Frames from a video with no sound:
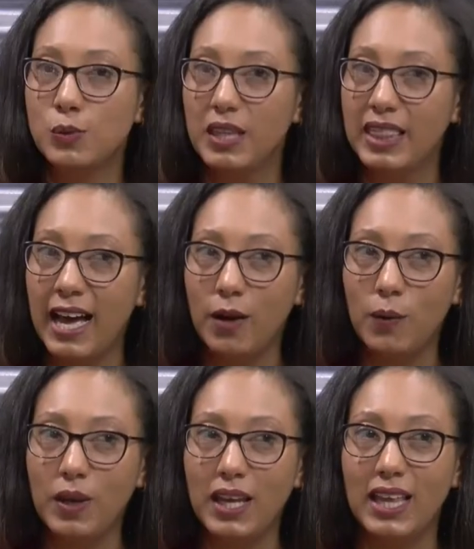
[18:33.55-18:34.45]
it that
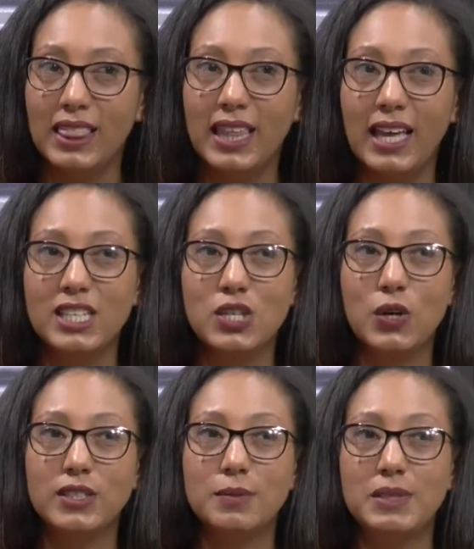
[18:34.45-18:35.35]
way, then it's
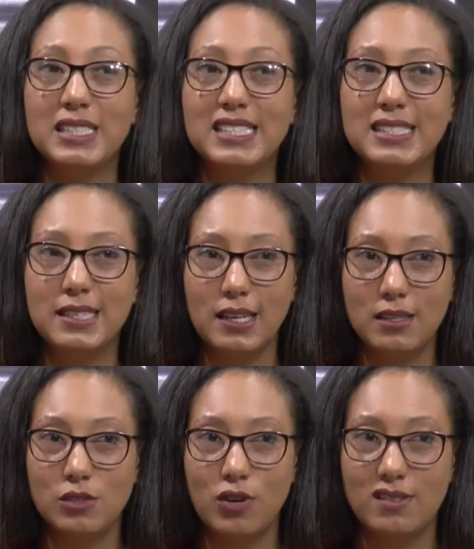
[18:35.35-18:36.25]
going to be
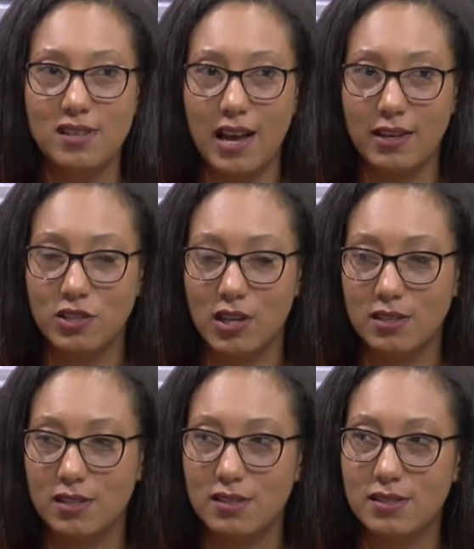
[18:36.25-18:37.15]
six
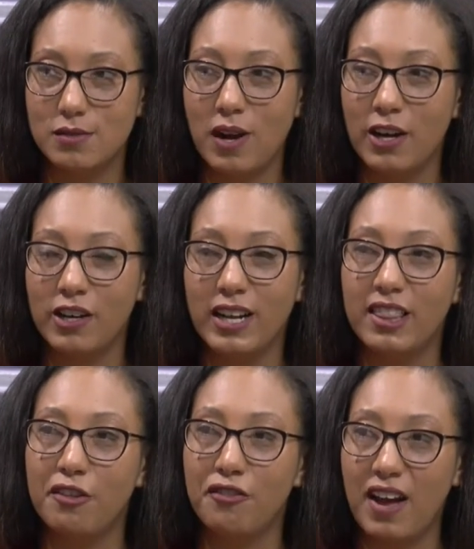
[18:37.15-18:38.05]
transactions rather
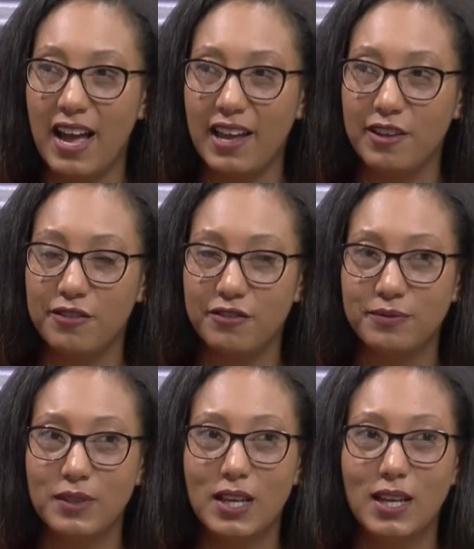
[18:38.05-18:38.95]
than the five.
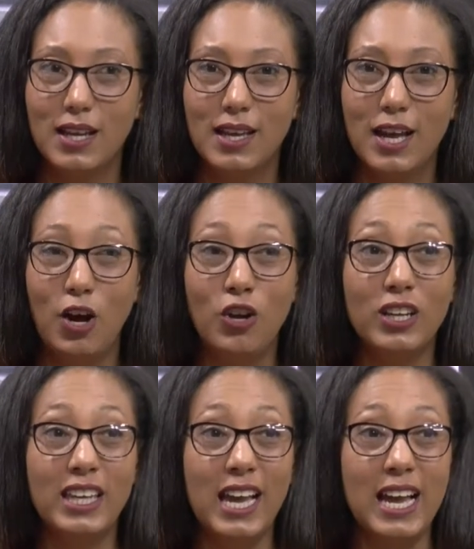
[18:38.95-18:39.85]
On I
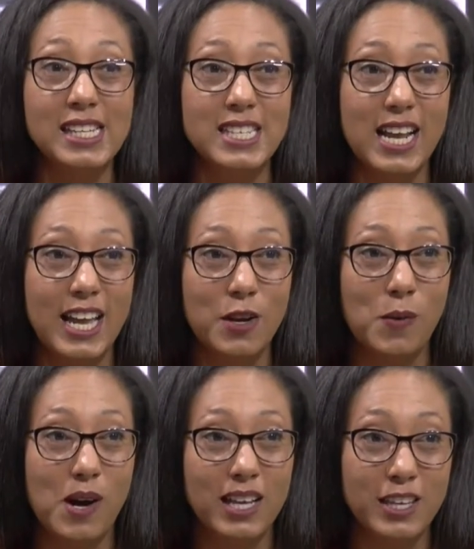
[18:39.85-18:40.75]
can't say I don't
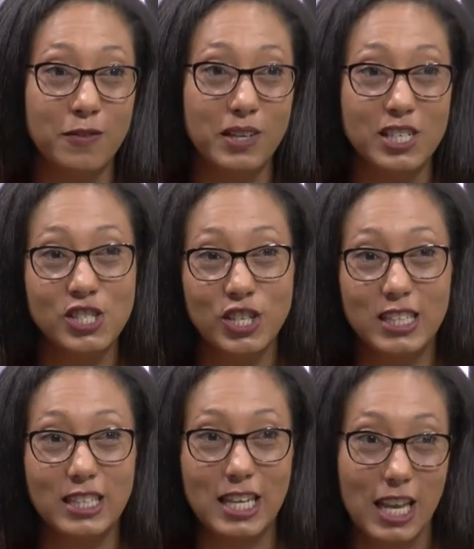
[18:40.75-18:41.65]
want to give away this $30.
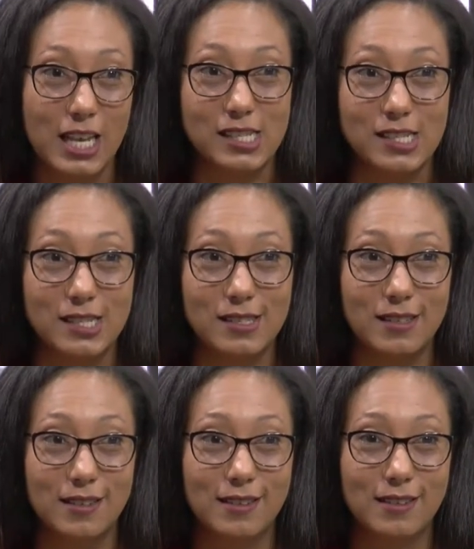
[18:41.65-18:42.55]
Yeah. They
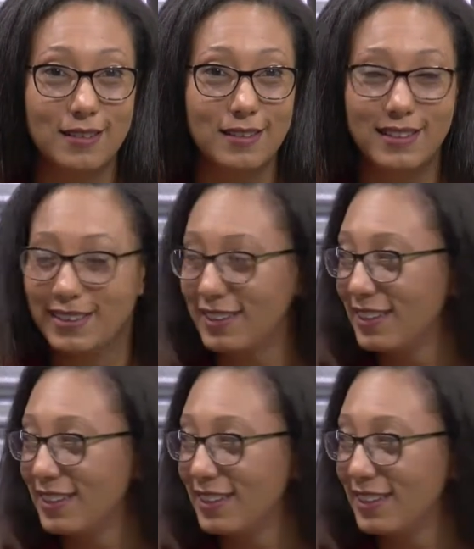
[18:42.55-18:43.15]
try so hard for